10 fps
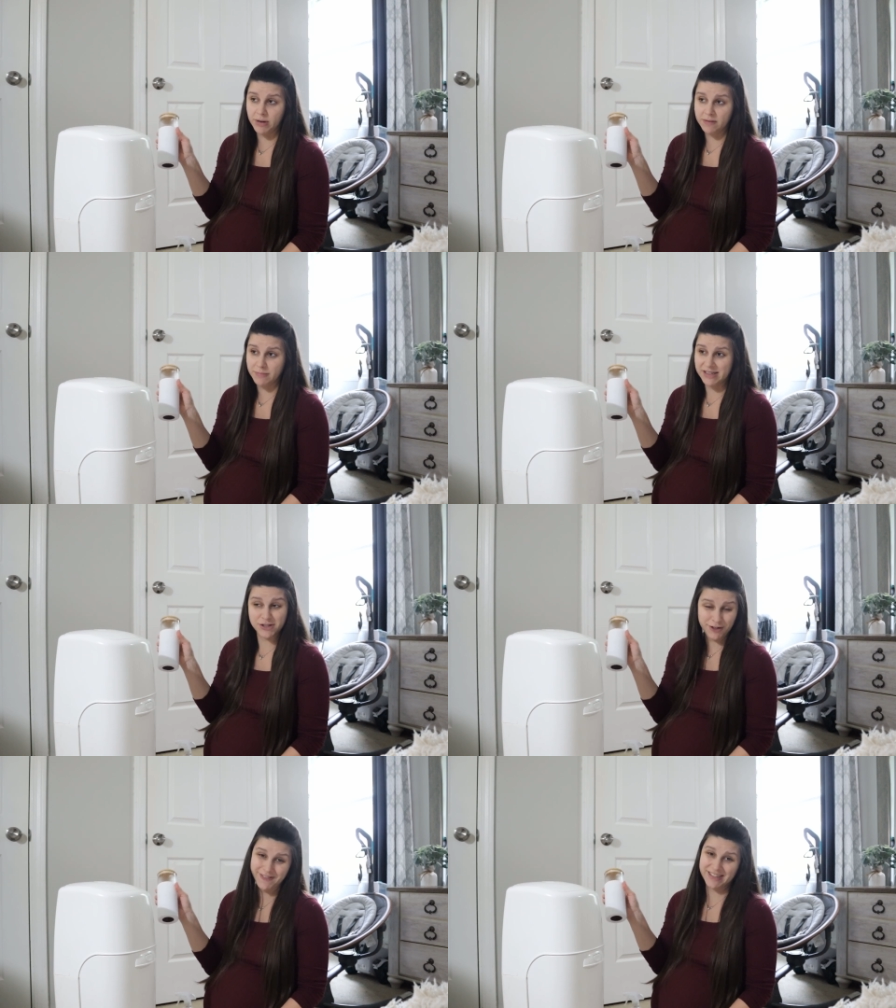but my
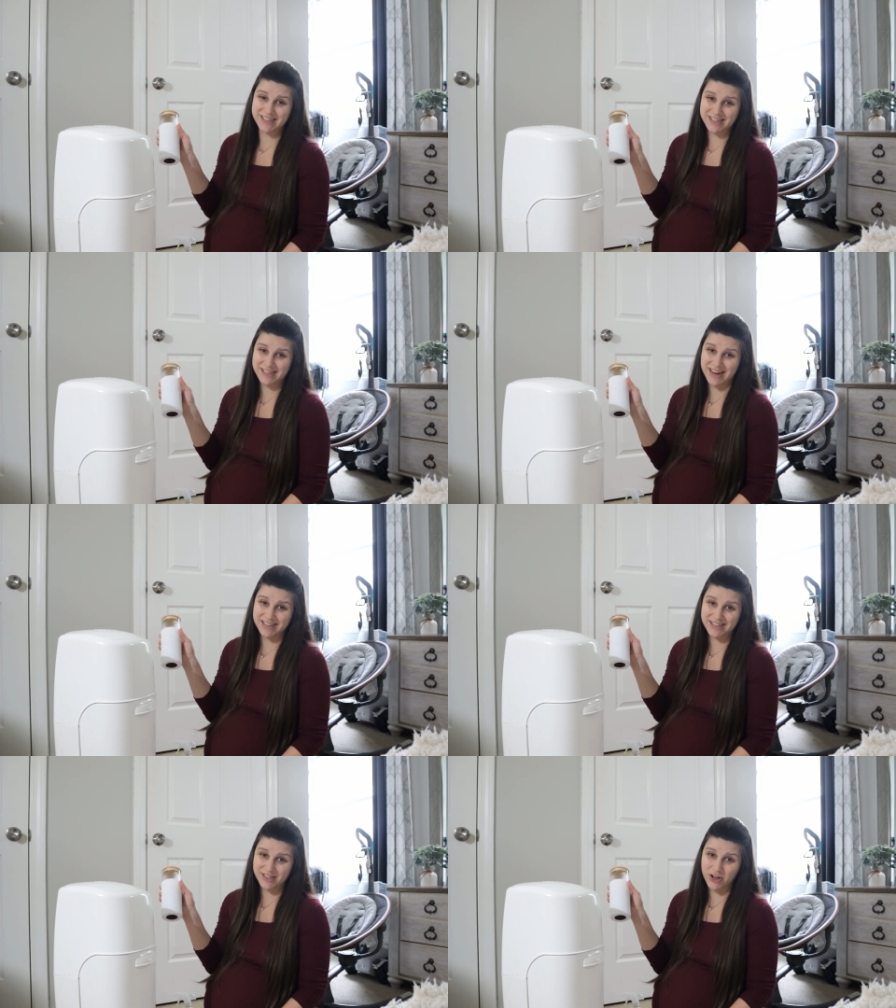cervix is
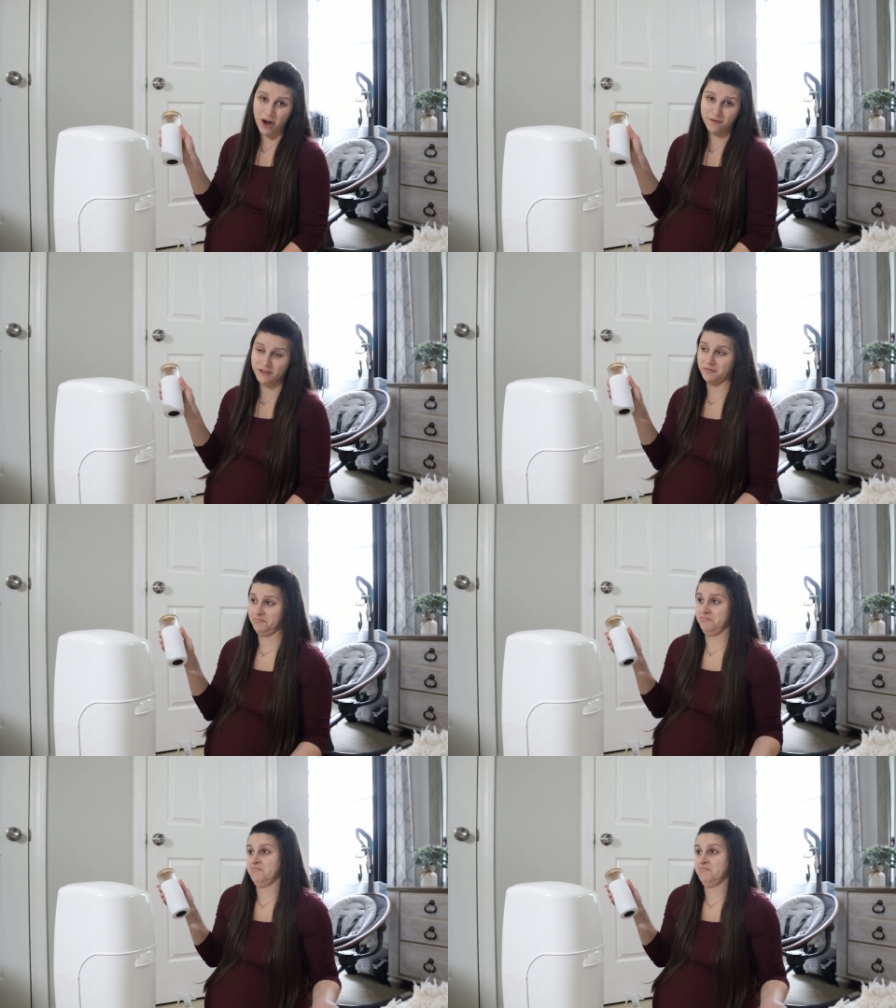nice and soft.